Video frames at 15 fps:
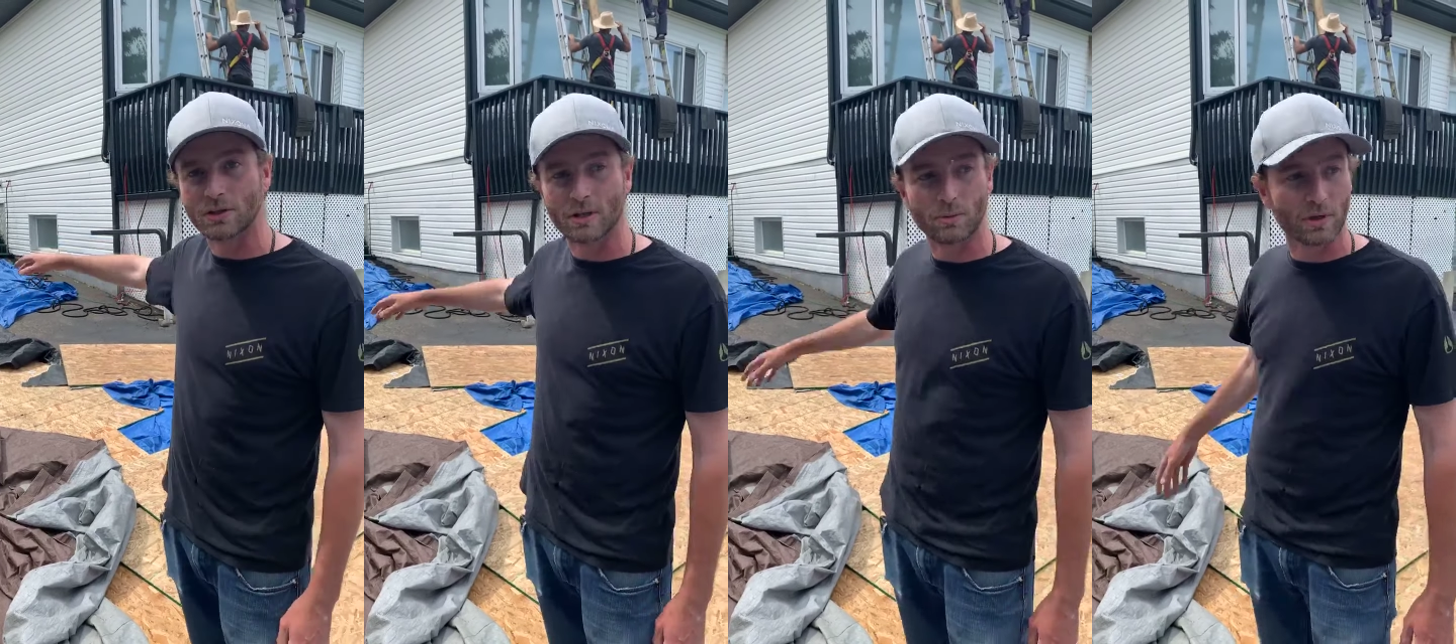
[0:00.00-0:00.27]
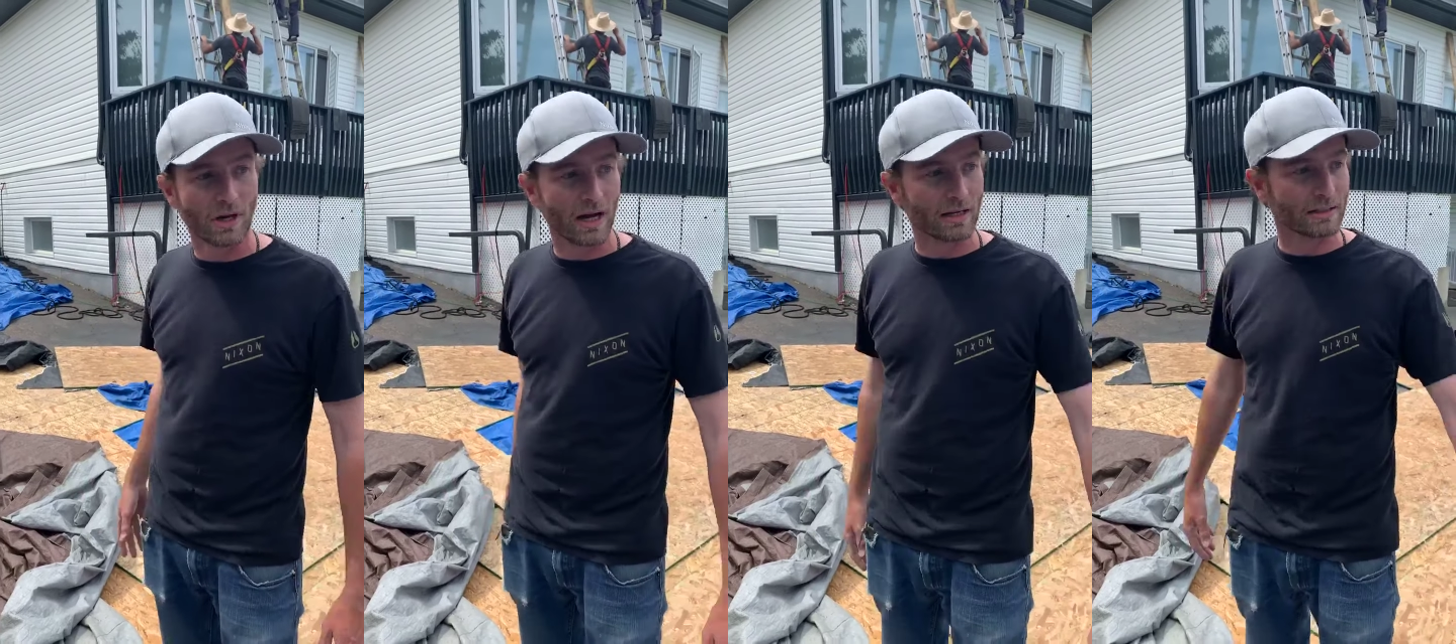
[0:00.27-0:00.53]
here so
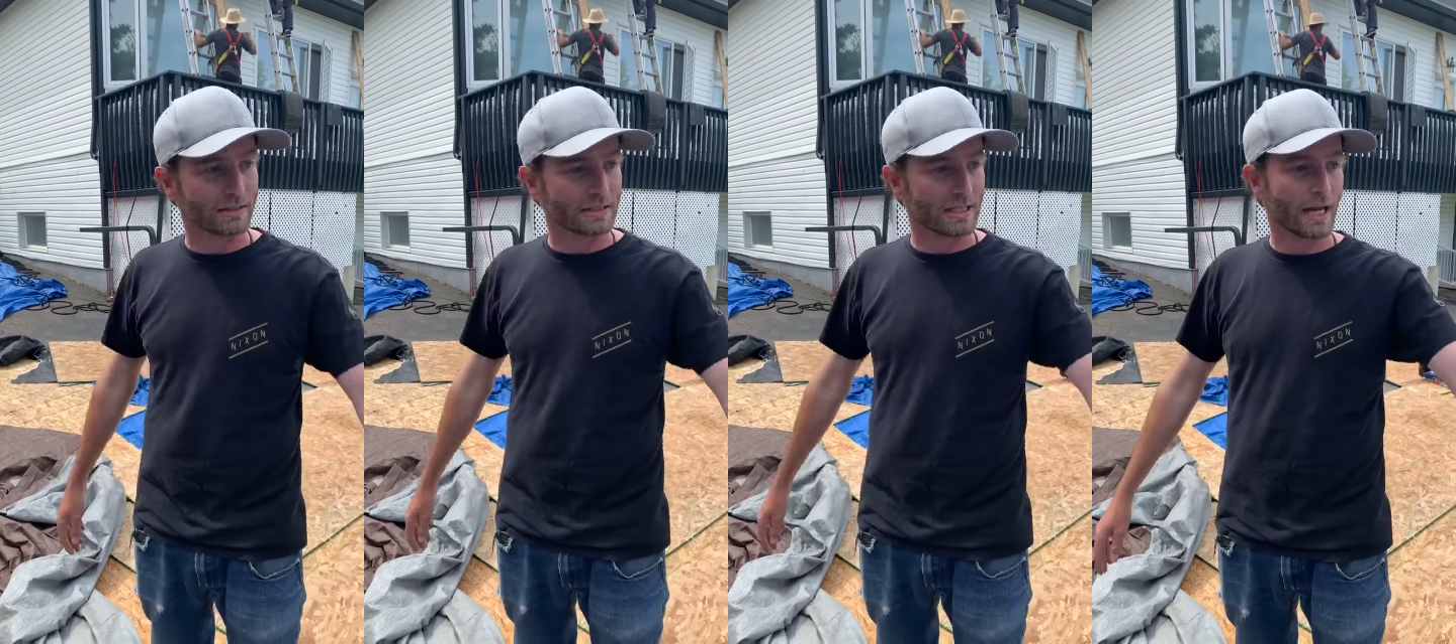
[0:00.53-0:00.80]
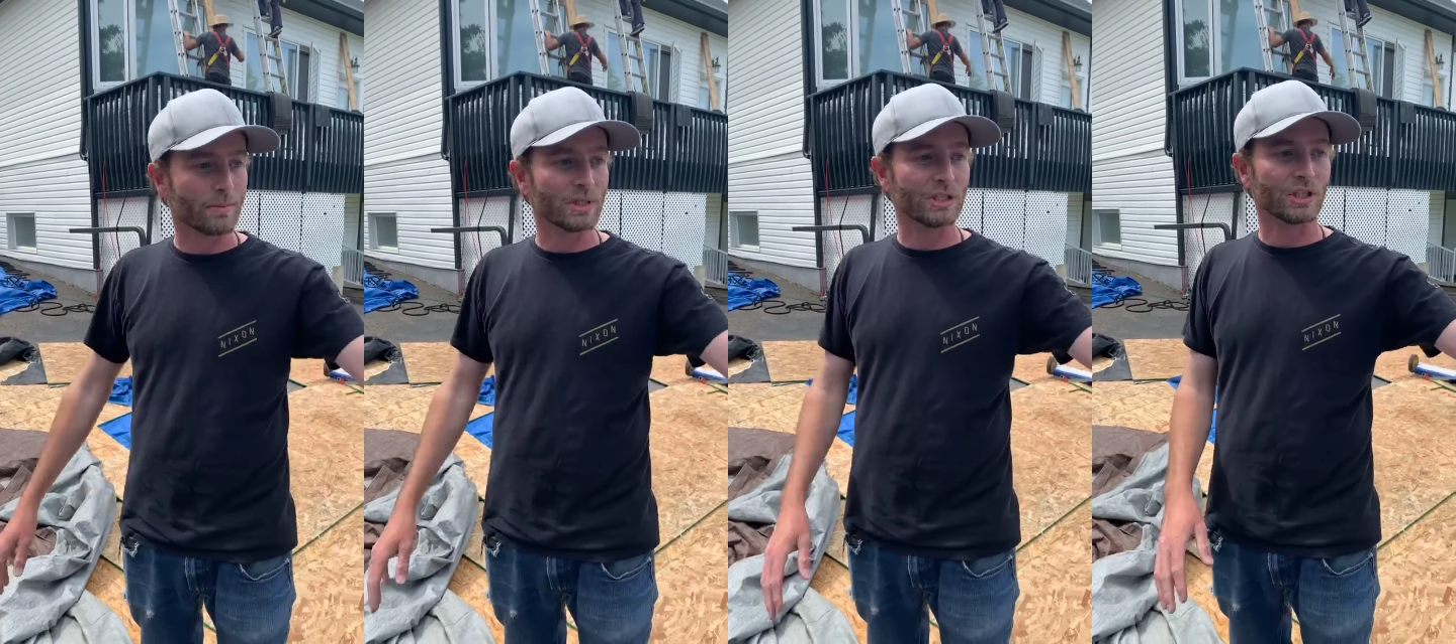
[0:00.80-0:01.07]
that we're not
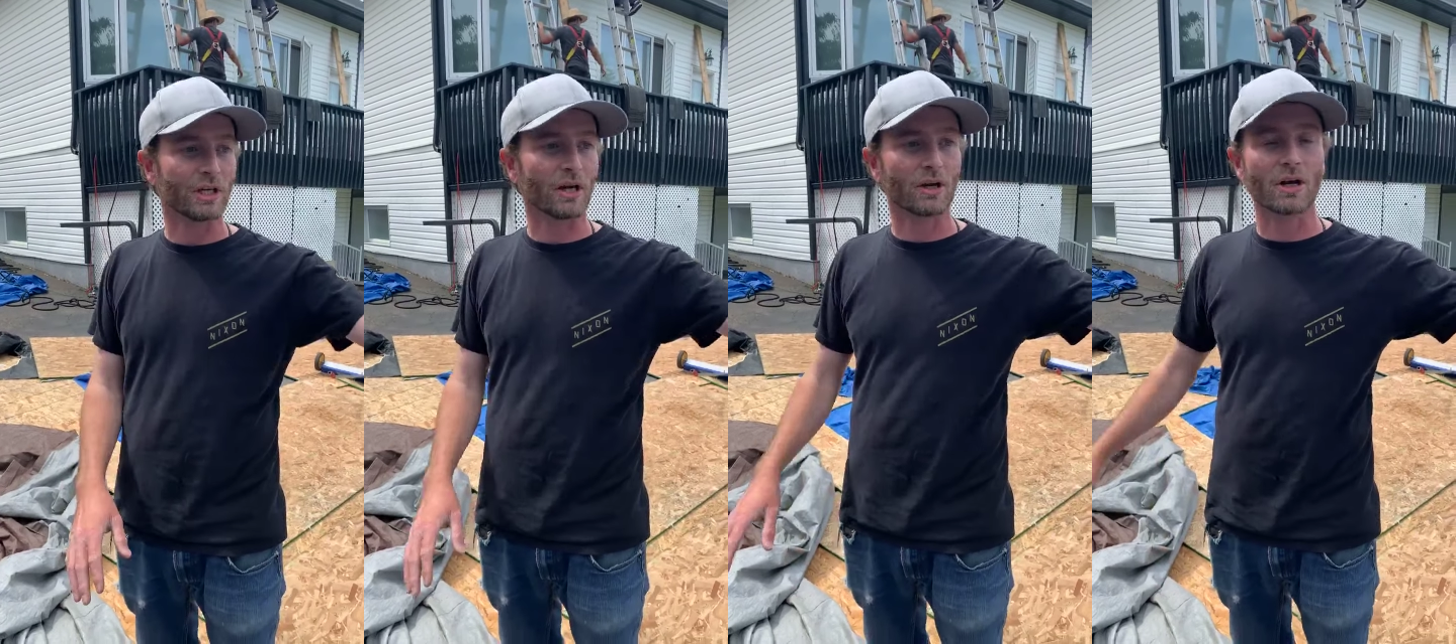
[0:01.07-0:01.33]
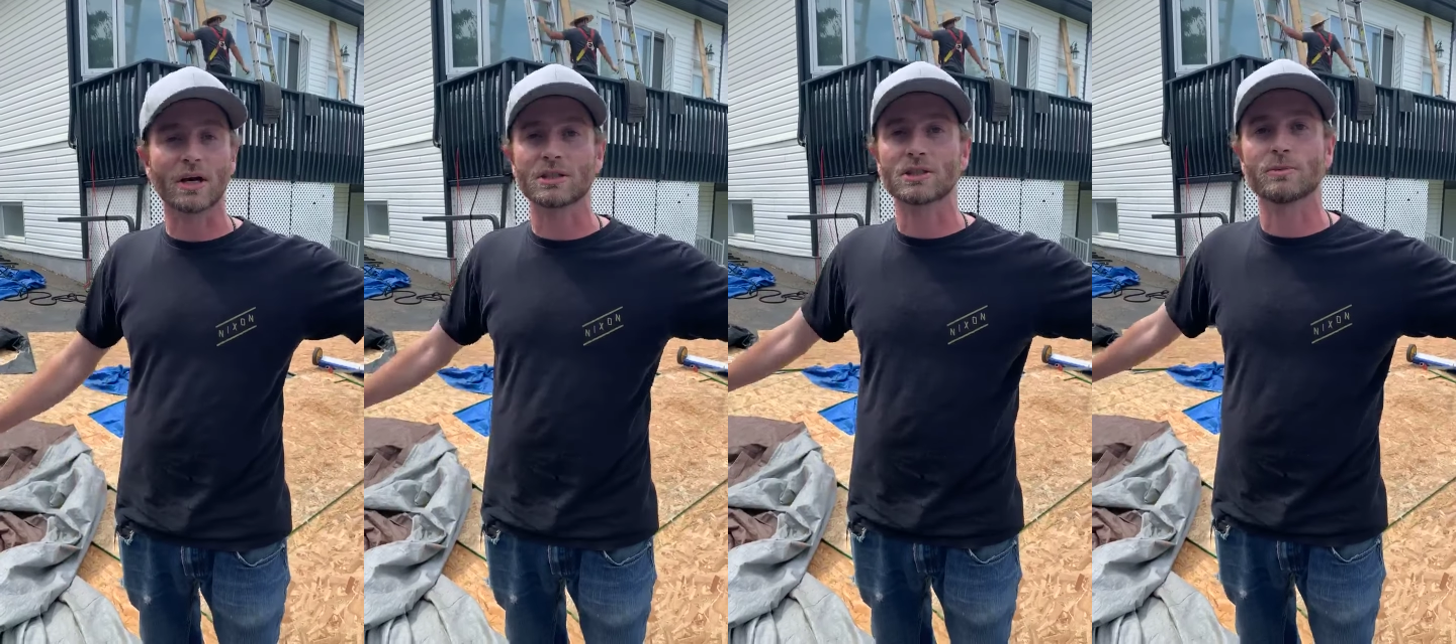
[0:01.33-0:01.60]

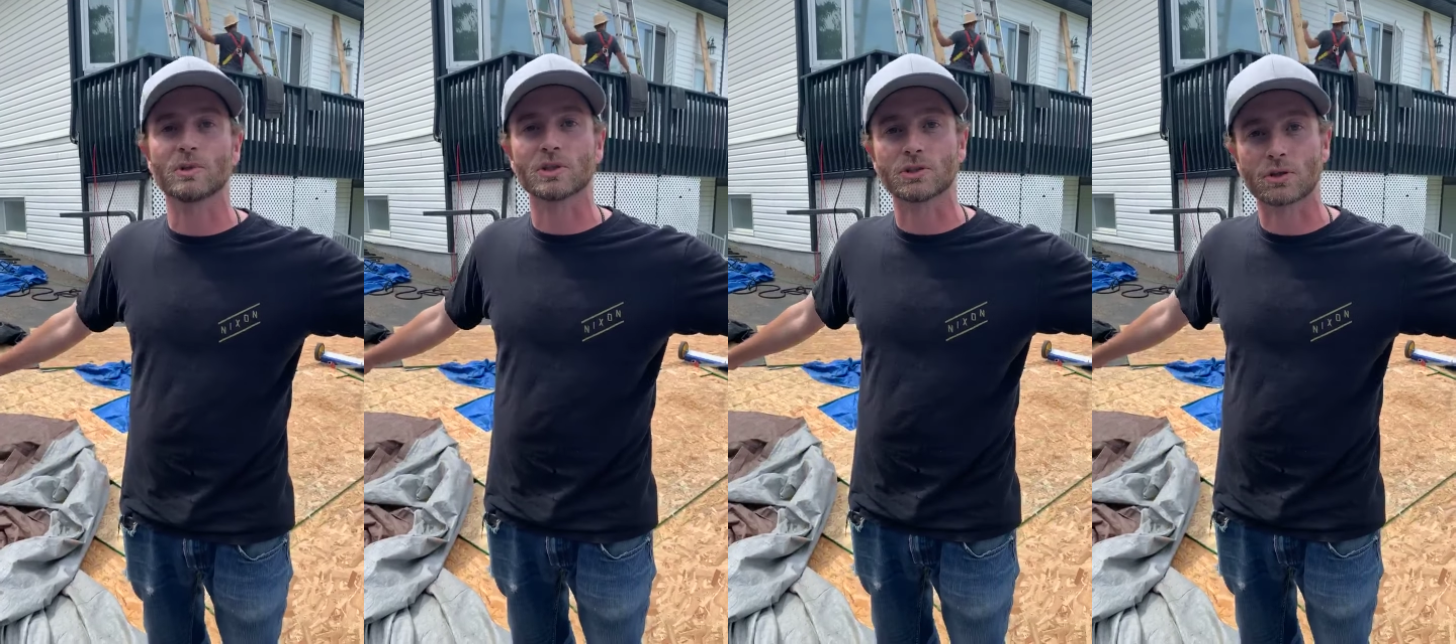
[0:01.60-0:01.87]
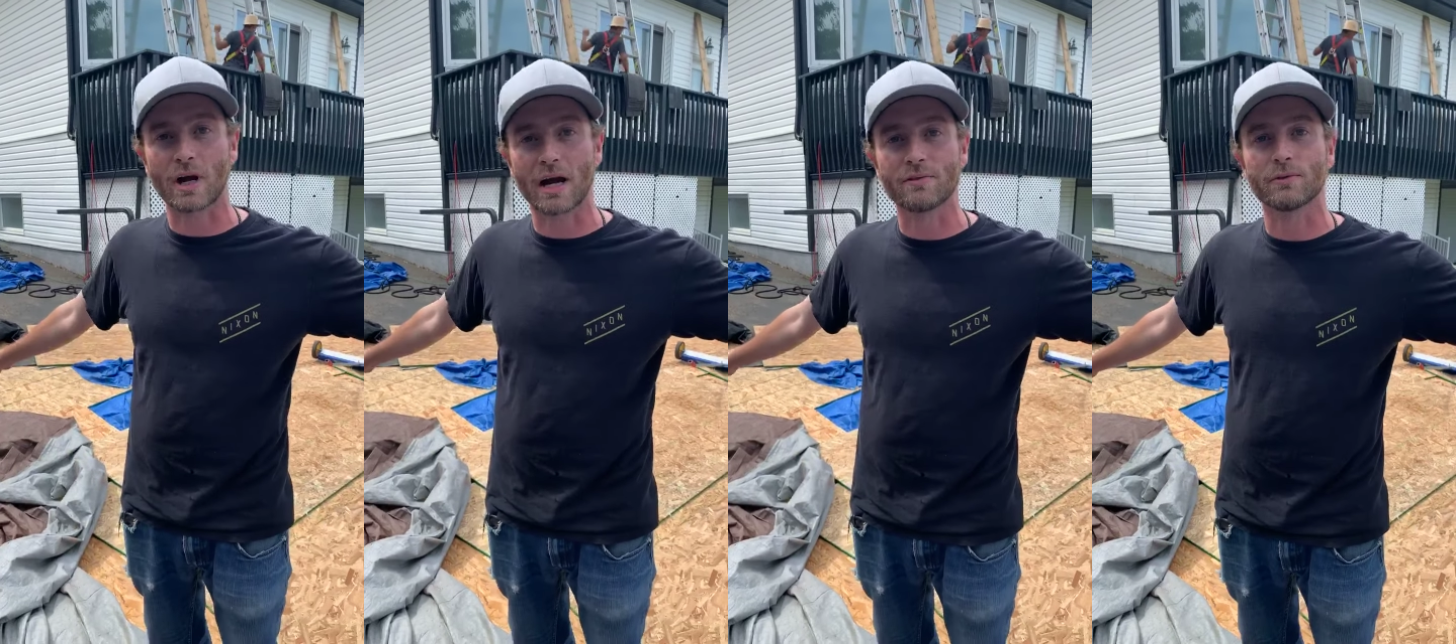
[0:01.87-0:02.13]
damaging our
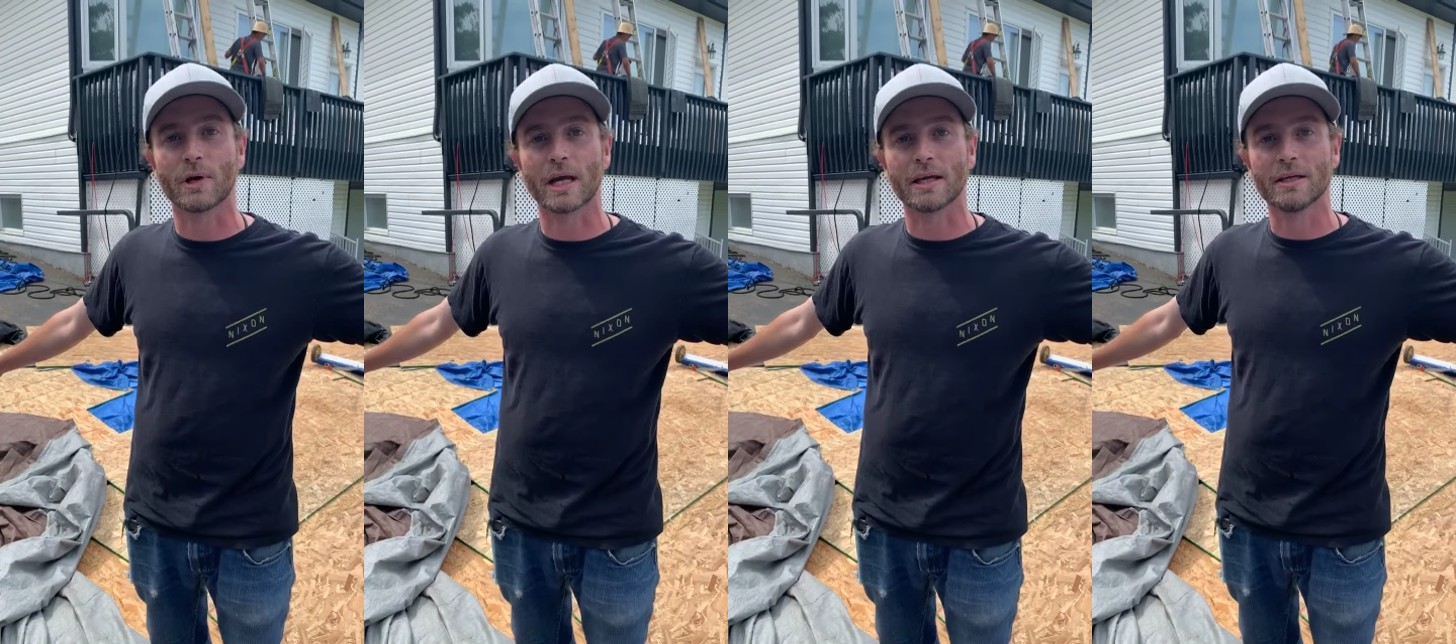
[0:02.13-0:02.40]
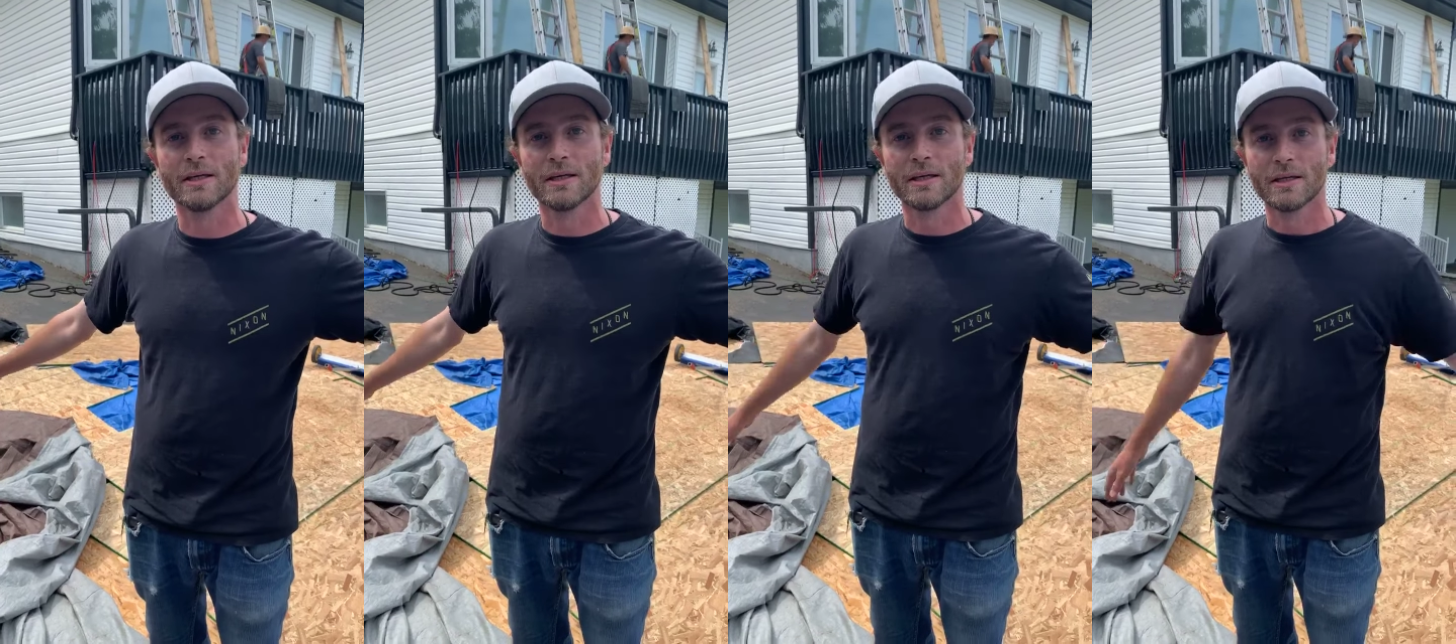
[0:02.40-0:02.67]
customer's
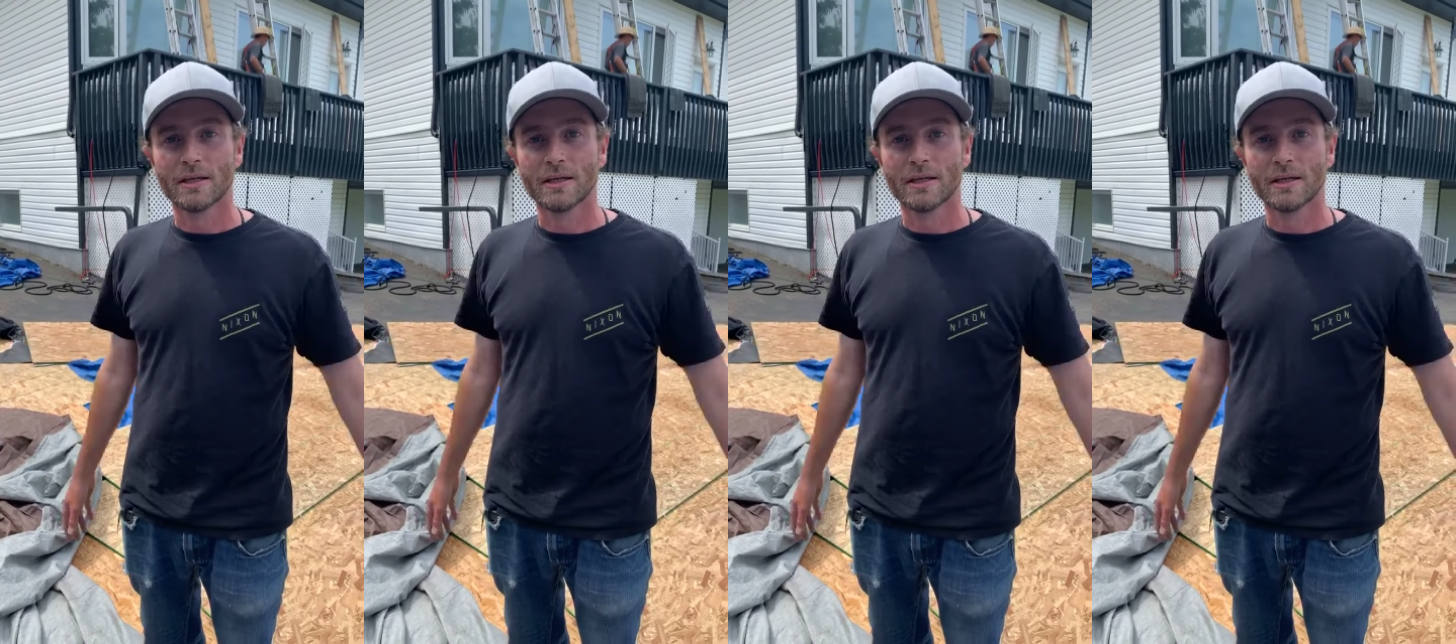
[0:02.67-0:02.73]
driveway.